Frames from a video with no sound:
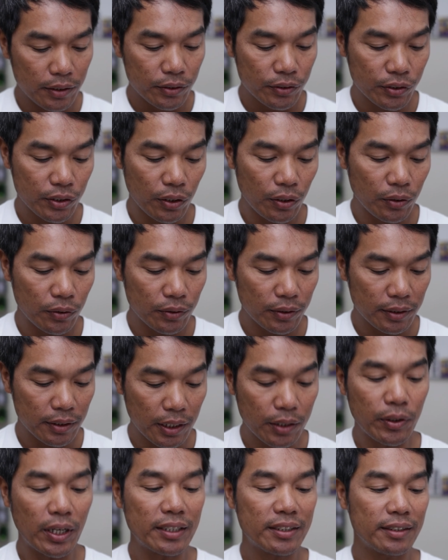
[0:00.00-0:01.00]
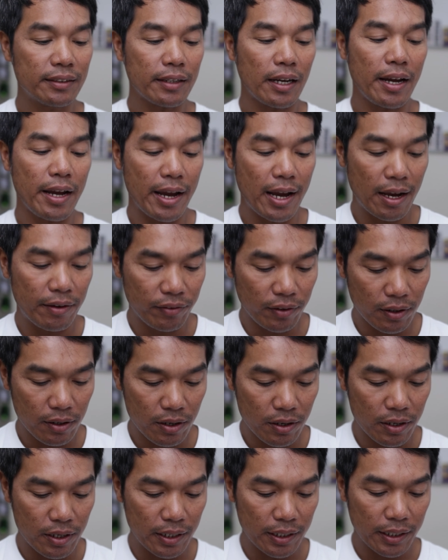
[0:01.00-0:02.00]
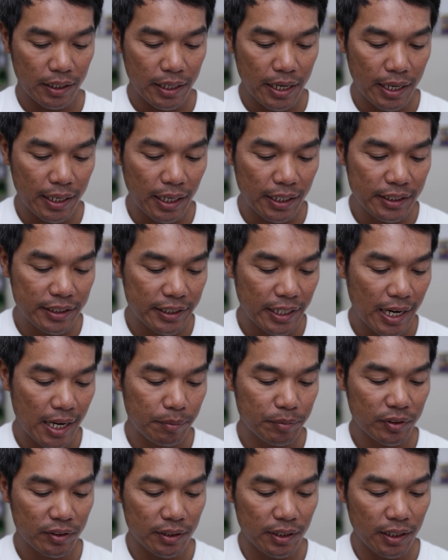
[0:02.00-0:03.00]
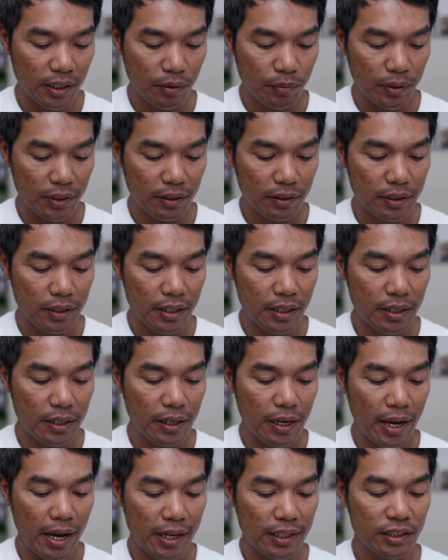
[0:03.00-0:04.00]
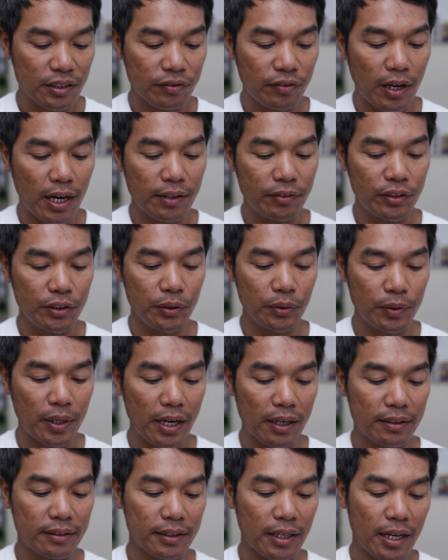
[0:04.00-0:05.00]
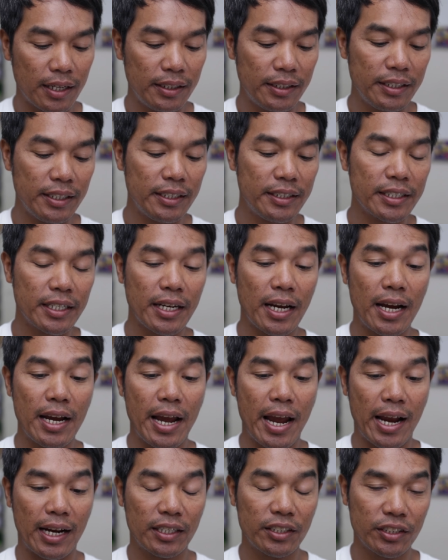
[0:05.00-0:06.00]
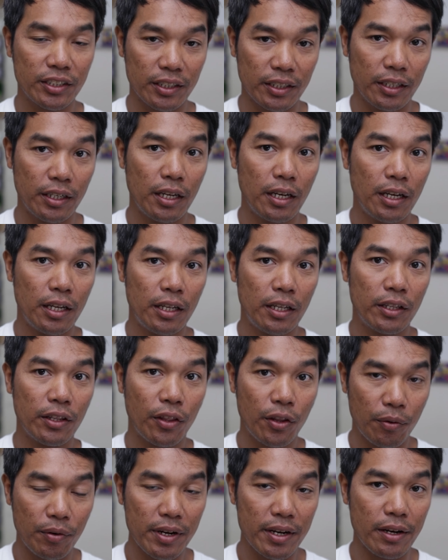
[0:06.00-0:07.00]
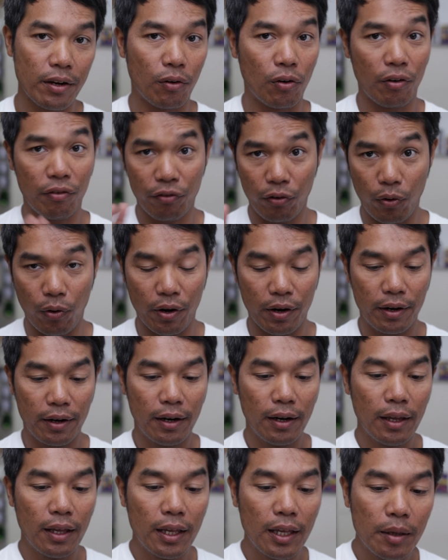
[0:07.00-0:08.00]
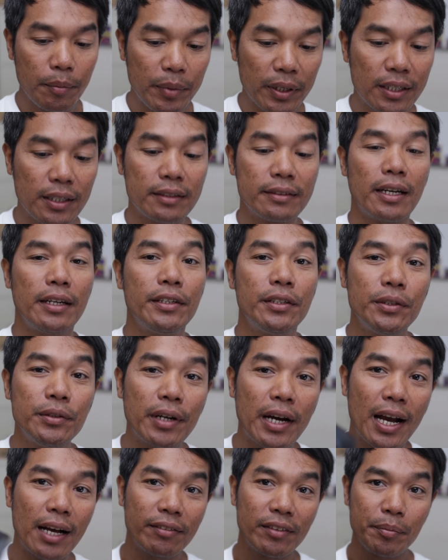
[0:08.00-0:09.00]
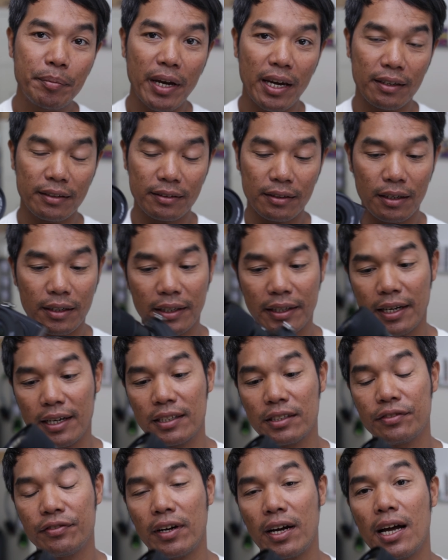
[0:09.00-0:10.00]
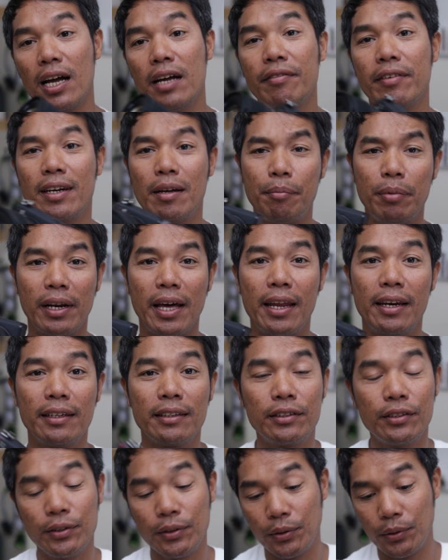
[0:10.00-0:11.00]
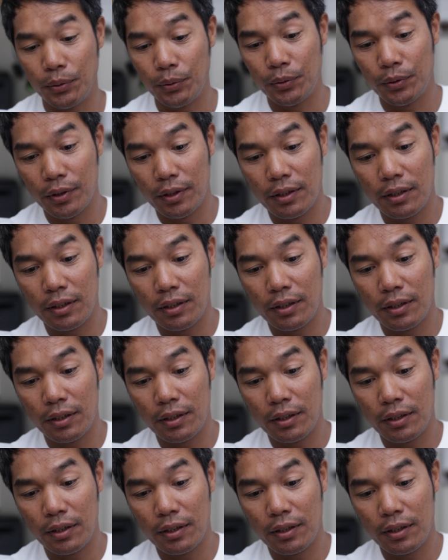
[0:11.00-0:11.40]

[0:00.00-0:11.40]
So the questions I have are, can I jam sync with the S5 IIX and DJI Action 3 or 4? Because I do have the Panasonic S5 and I'm planning to